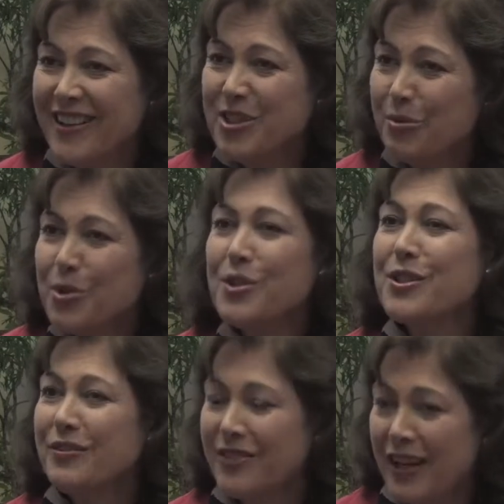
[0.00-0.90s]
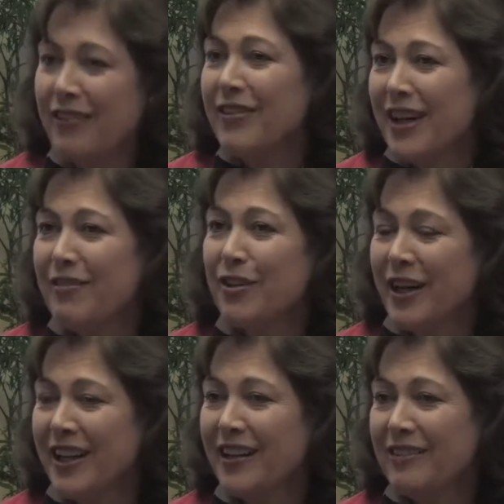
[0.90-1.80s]
sources of
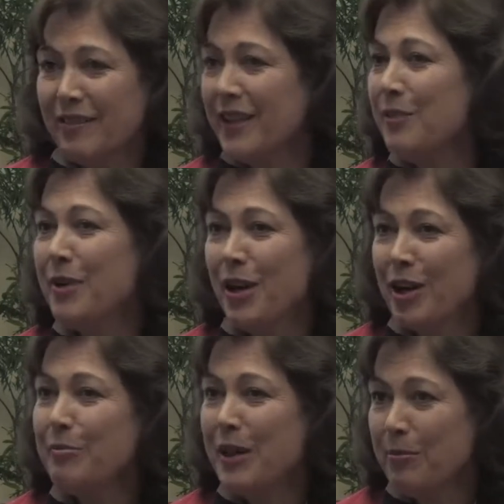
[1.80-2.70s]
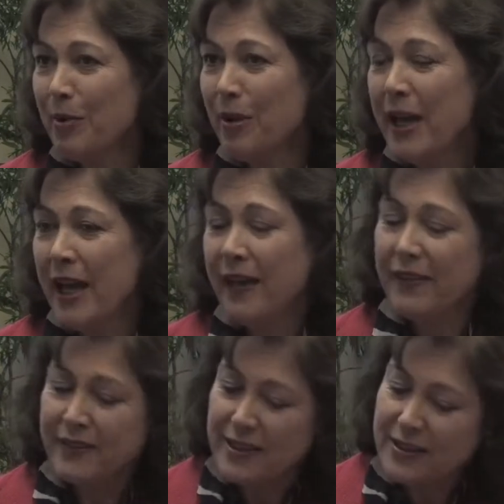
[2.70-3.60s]
governing the American people, and
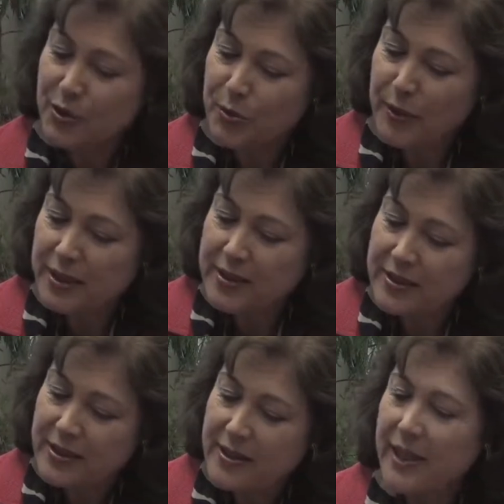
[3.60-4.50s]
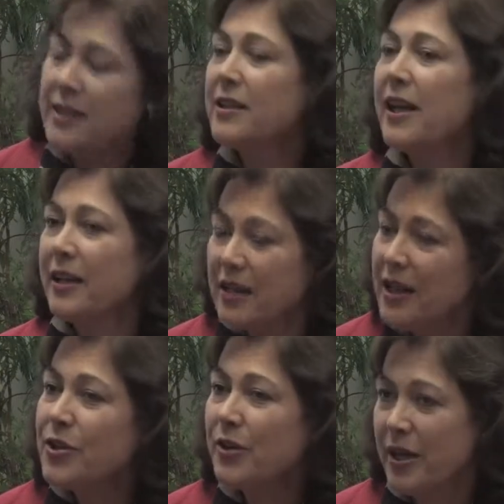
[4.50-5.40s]
that this treats the states like
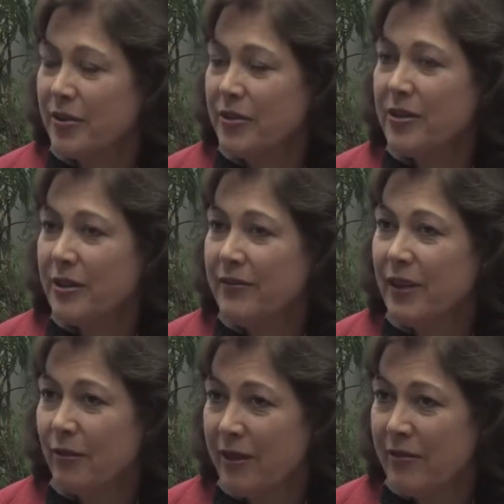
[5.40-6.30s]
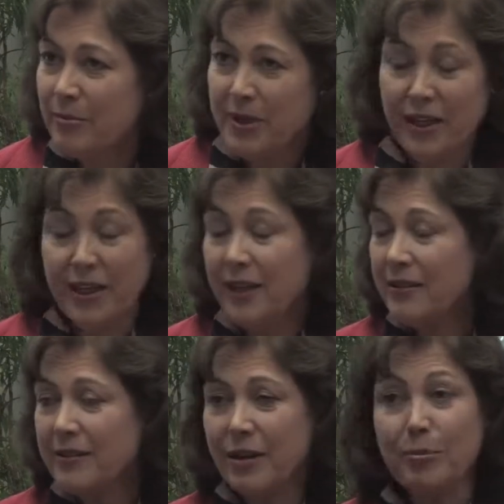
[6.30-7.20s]
contractors to the federal government. And
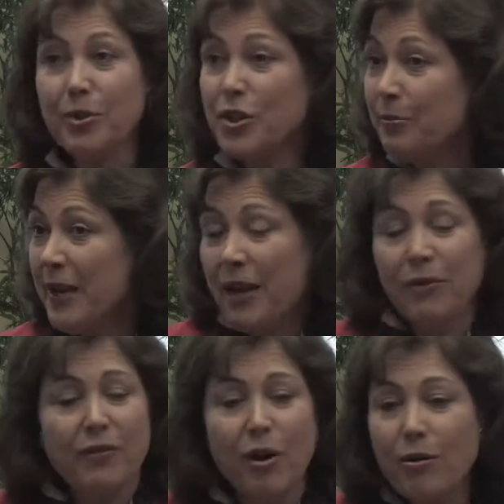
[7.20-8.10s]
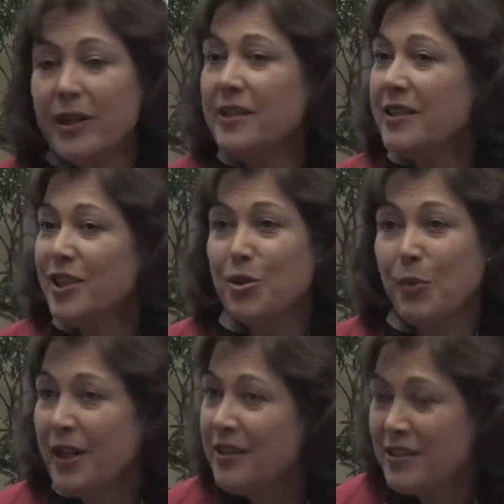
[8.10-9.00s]
they're pushing back. We've already seen
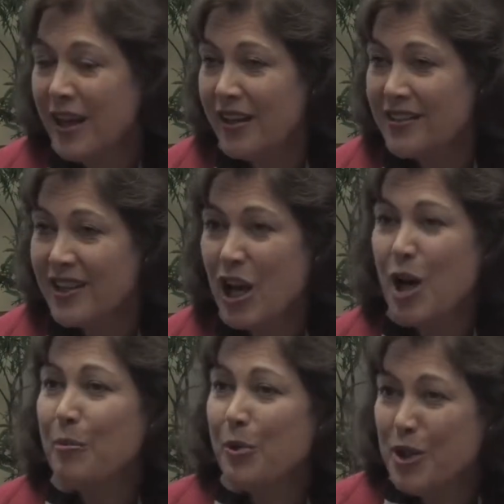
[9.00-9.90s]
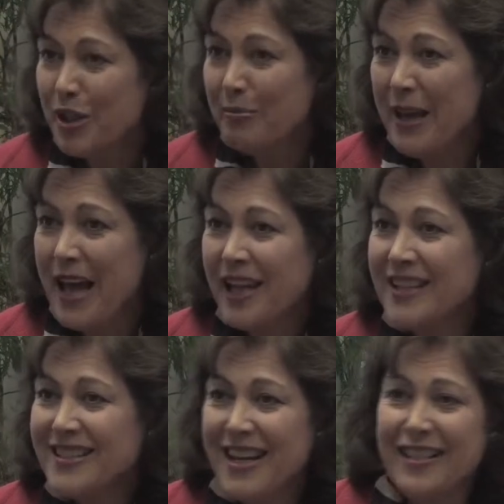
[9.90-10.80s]
20 states pushing back
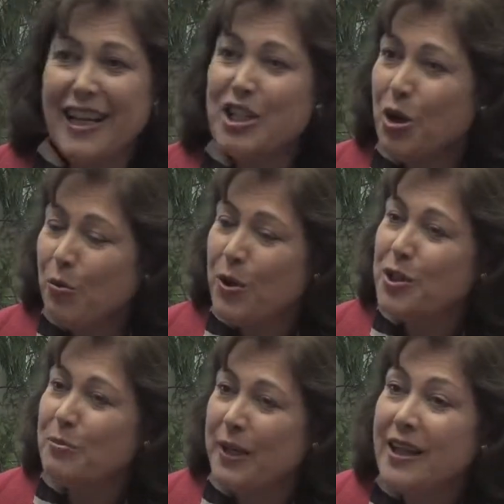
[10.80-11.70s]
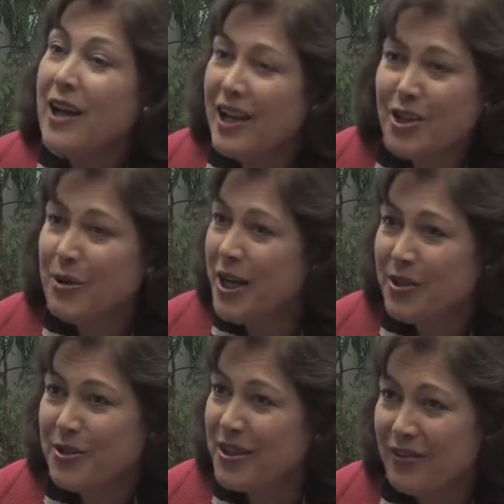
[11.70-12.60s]
and saying they don't want to be
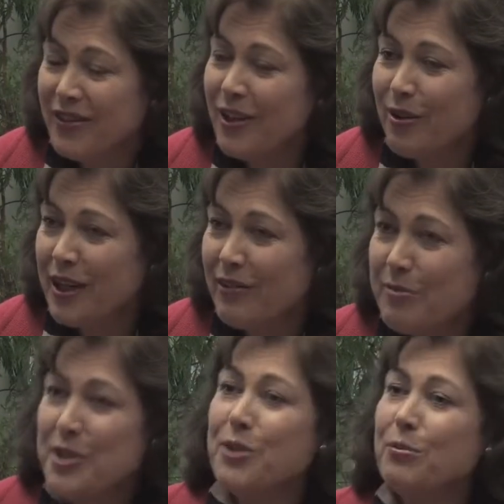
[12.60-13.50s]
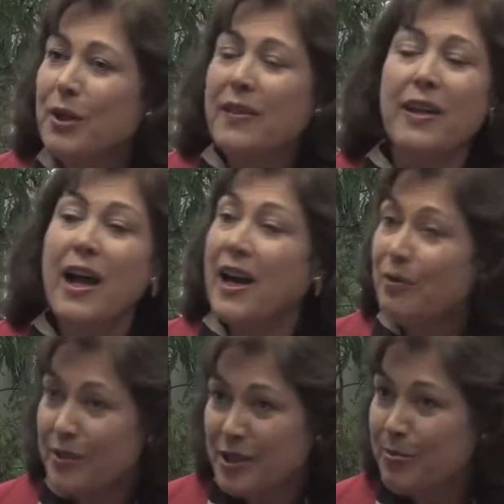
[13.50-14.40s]
contractors to the federal government to run the
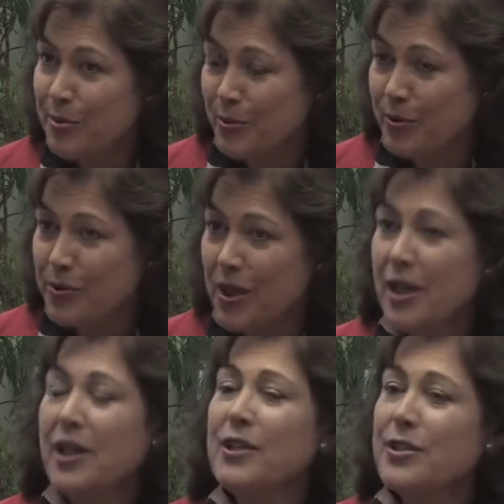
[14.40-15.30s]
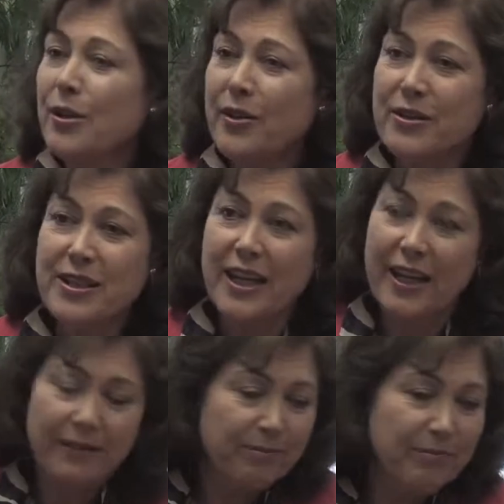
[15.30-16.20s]
high-risk pools. So they're
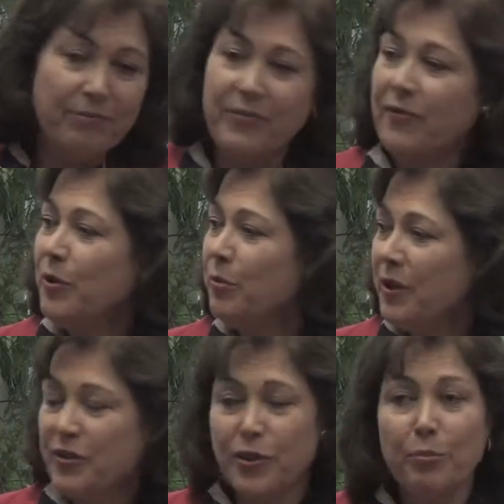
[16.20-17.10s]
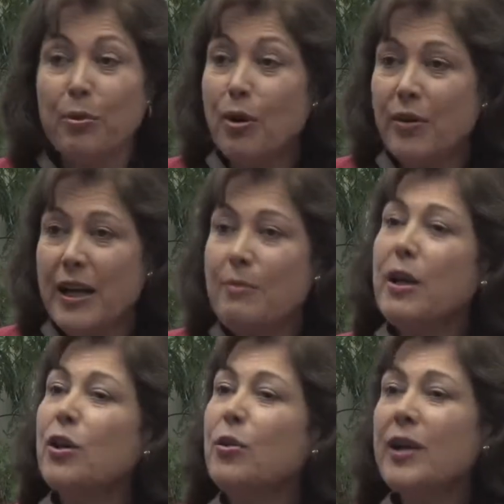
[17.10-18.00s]
saying, it's your program,
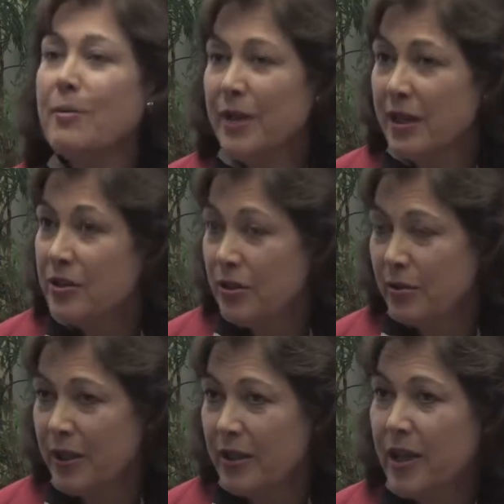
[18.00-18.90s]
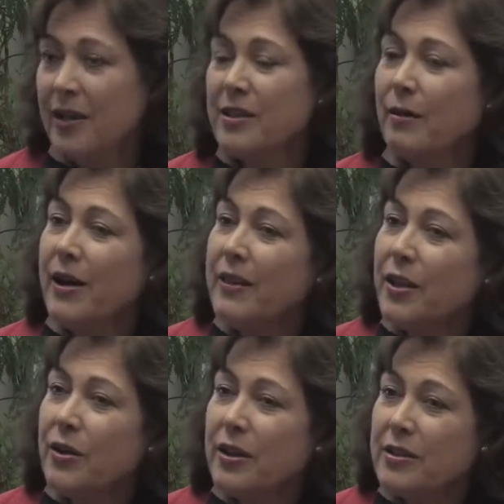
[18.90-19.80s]
you come in and do it. So I
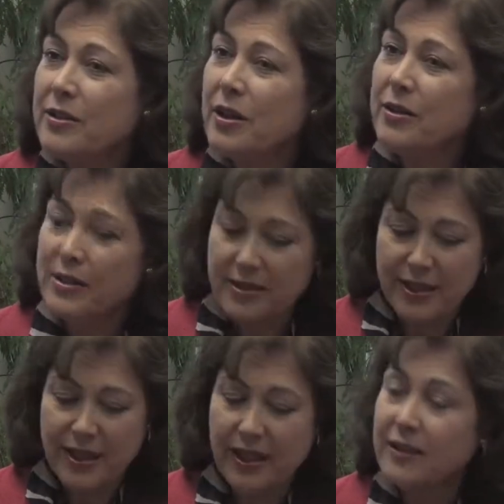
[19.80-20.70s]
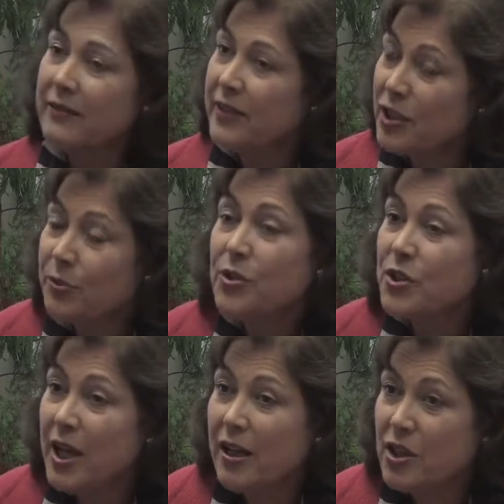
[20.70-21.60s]
think you're going to start to see individuals
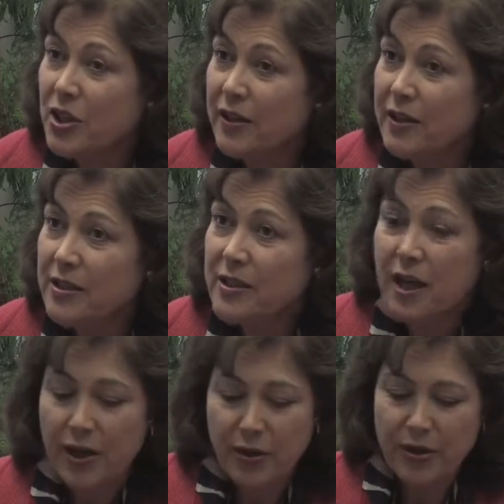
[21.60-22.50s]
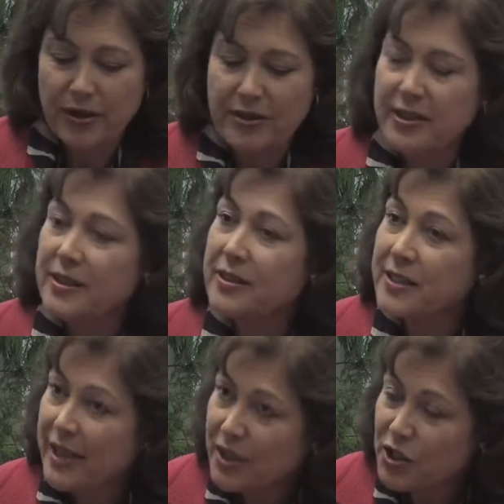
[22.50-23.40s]
challenging this. You're going to see
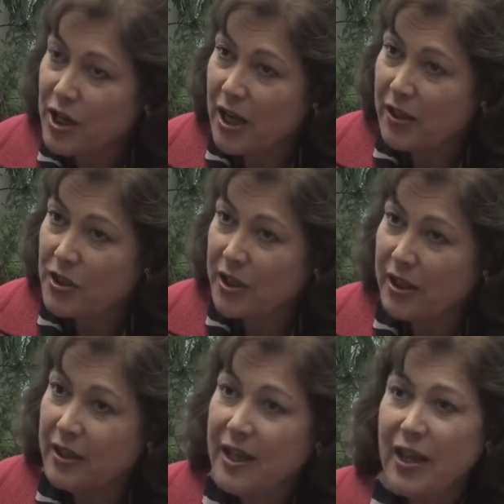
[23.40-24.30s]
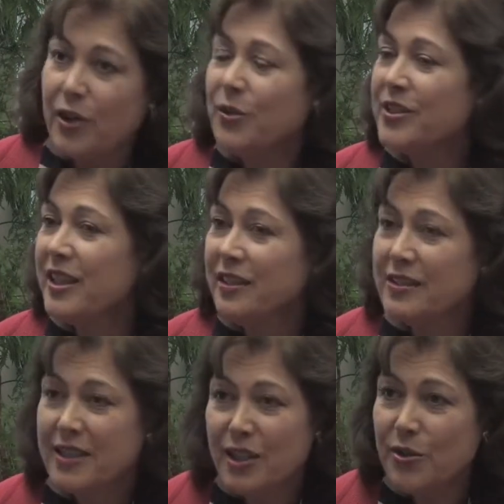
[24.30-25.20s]
states challenging it. You're seeing
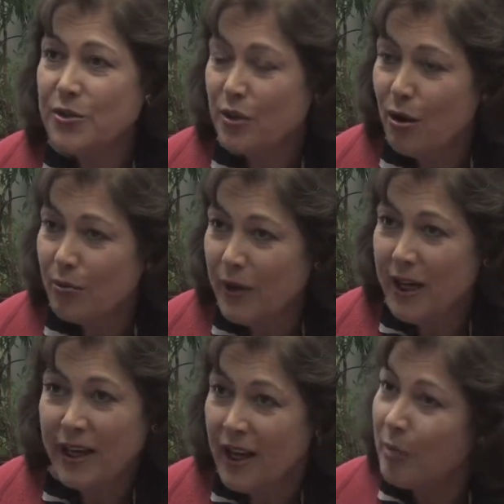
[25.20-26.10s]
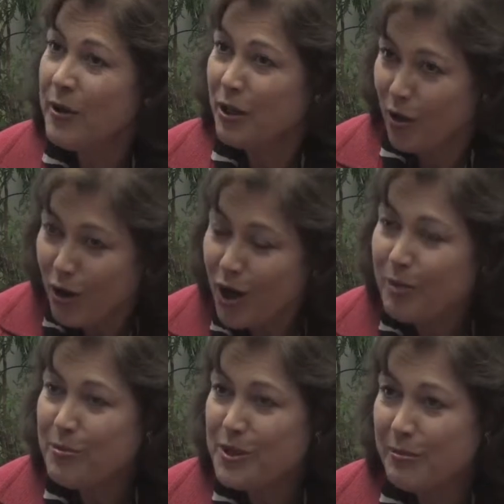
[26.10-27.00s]
seniors already up in
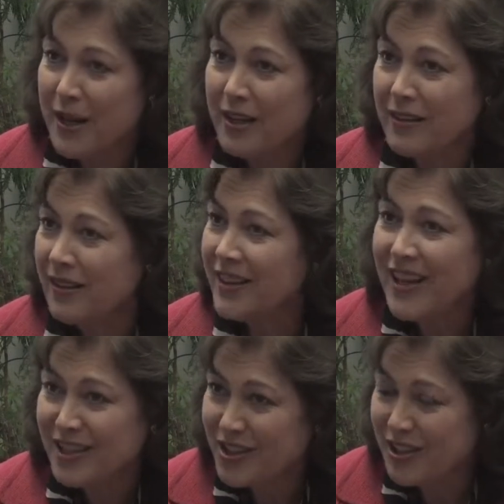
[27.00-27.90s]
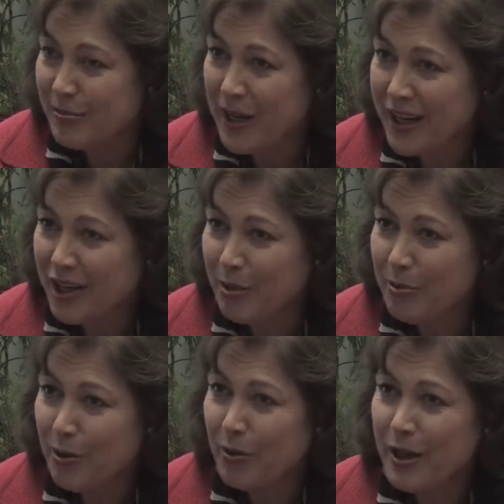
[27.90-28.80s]
arms about the cuts to the Medicare
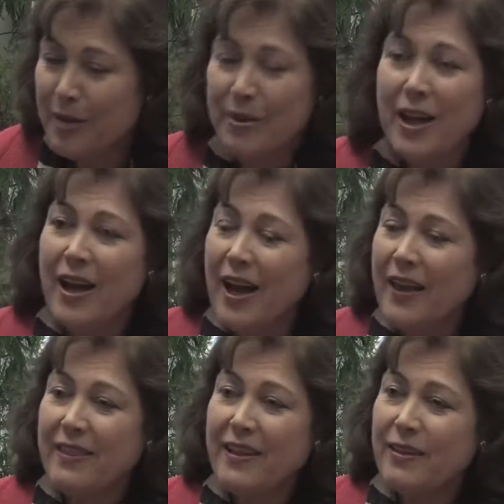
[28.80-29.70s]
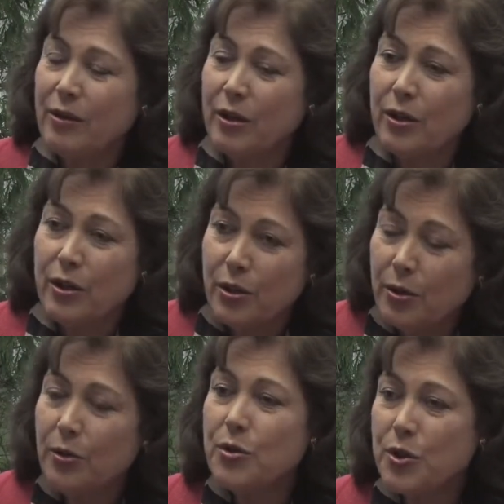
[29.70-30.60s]
program. I think there are
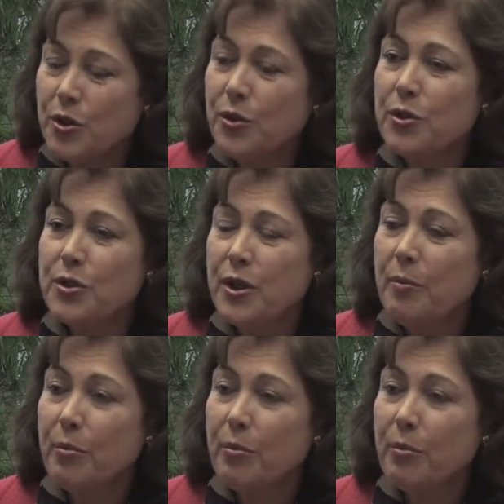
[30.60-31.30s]
huge